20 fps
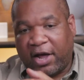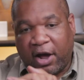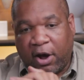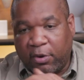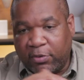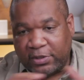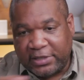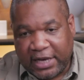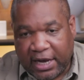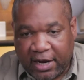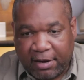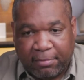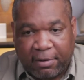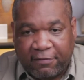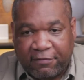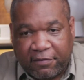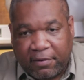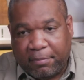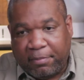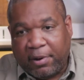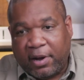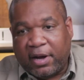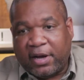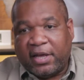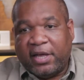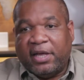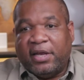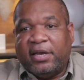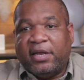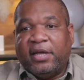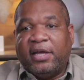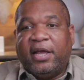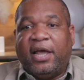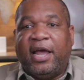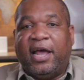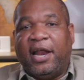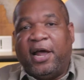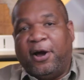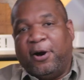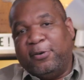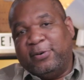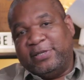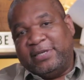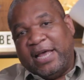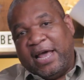I always had it in my front pocket and I always